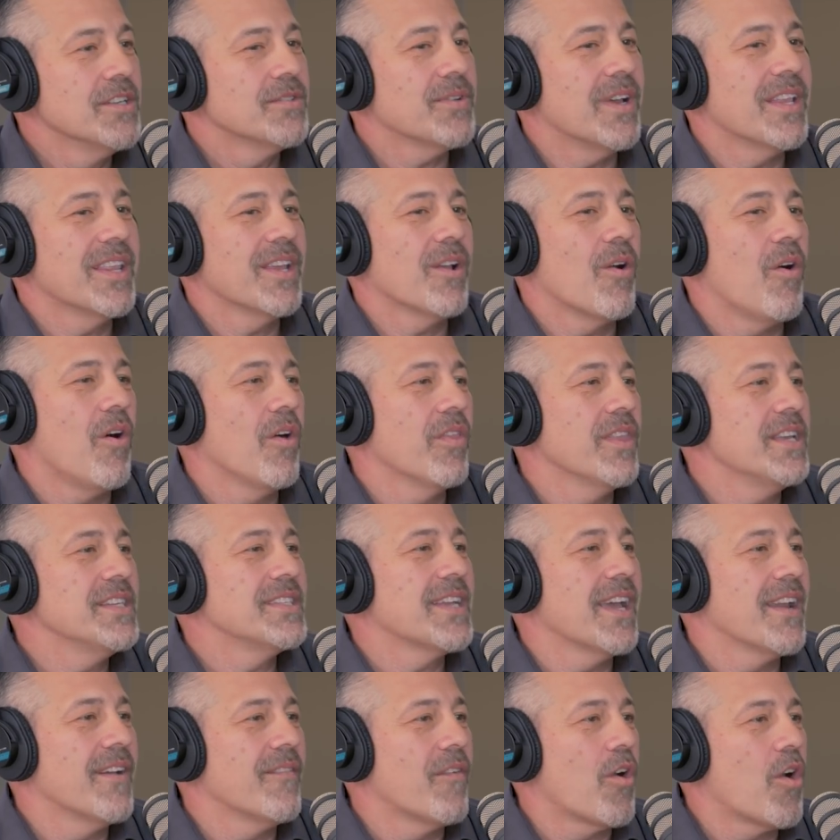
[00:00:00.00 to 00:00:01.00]
so i think all these
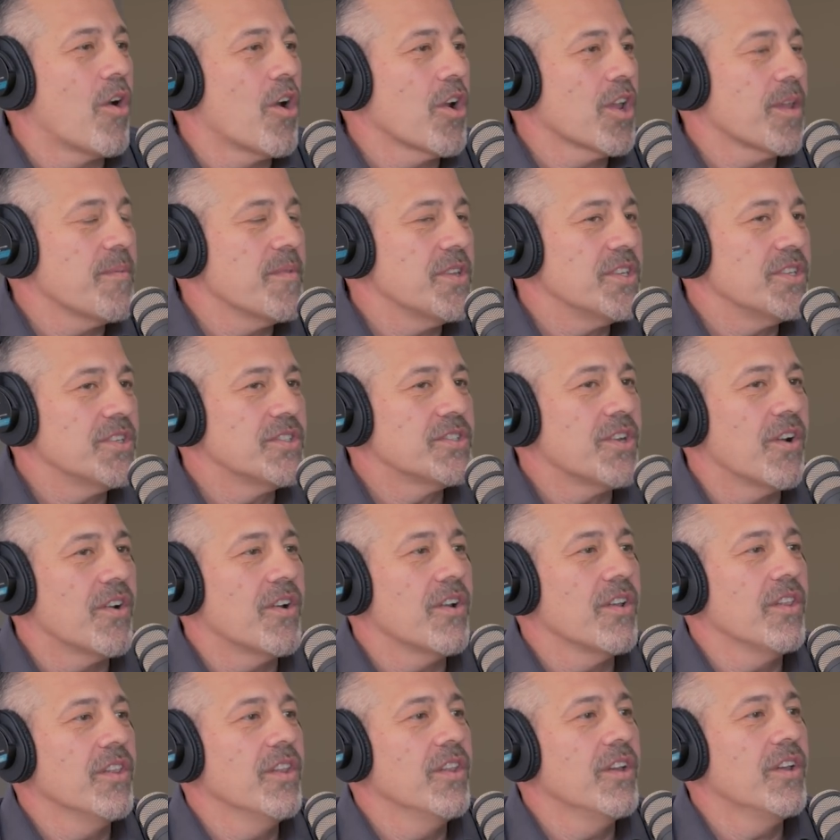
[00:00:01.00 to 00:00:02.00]
kind of arguments you
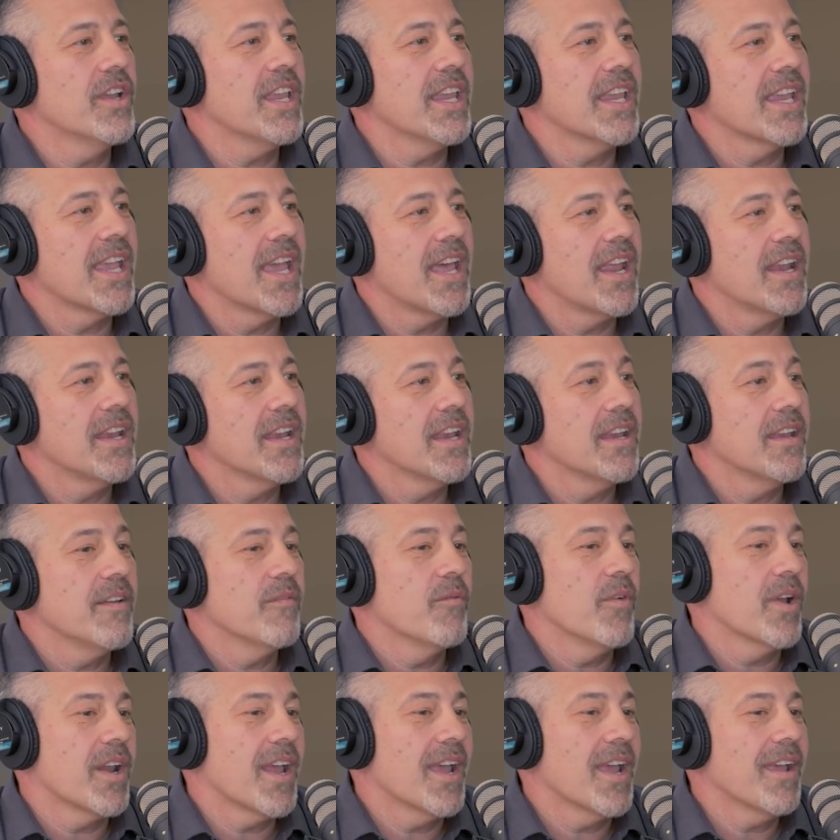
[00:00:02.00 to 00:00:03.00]
start looking at it, and
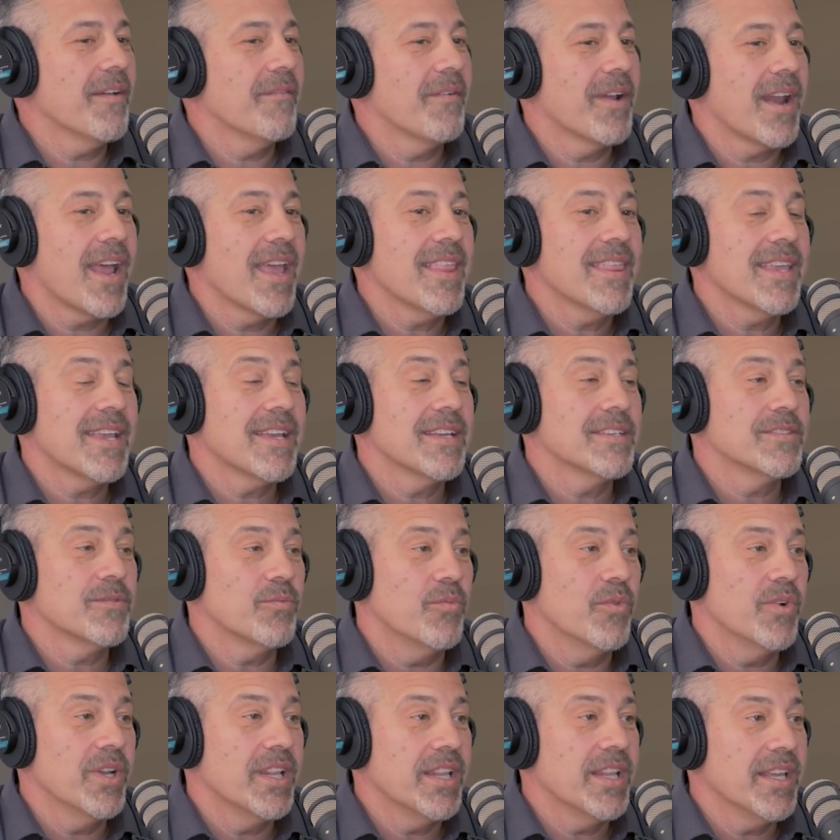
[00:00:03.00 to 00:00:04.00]
what i what i think is
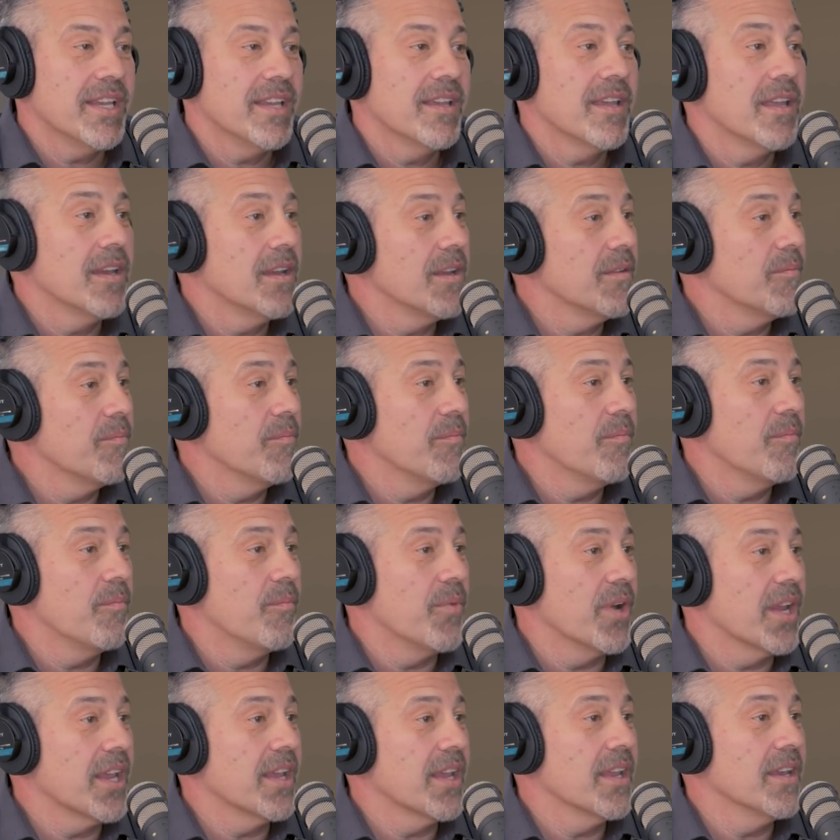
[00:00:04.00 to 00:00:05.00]
really going to
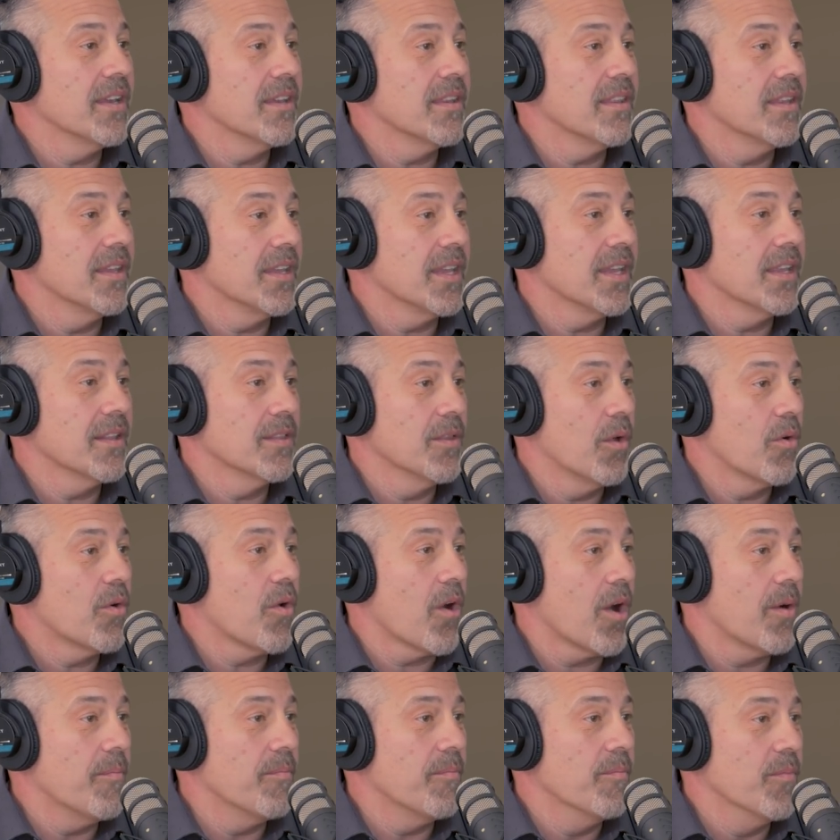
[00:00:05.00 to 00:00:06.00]
bring in the low
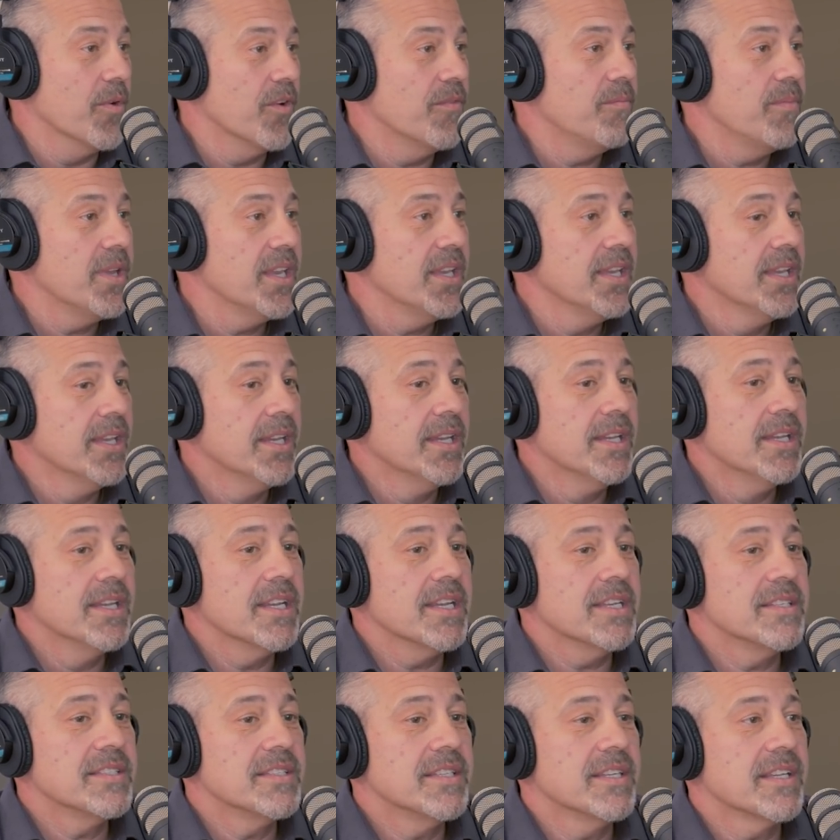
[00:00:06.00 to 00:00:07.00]
carb movement
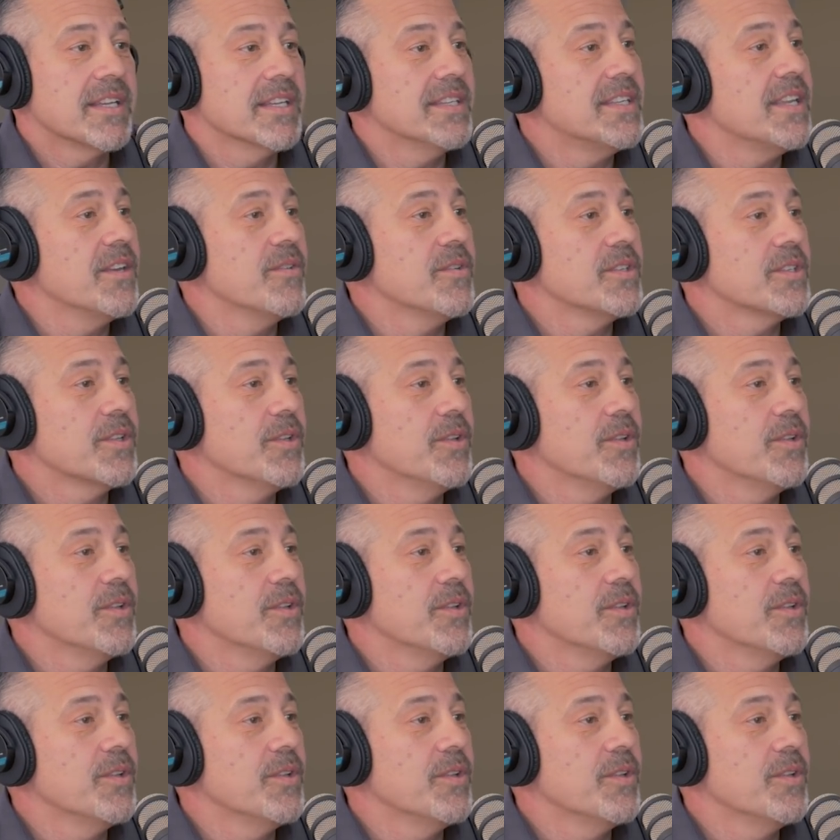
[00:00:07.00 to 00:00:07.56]
is the continuous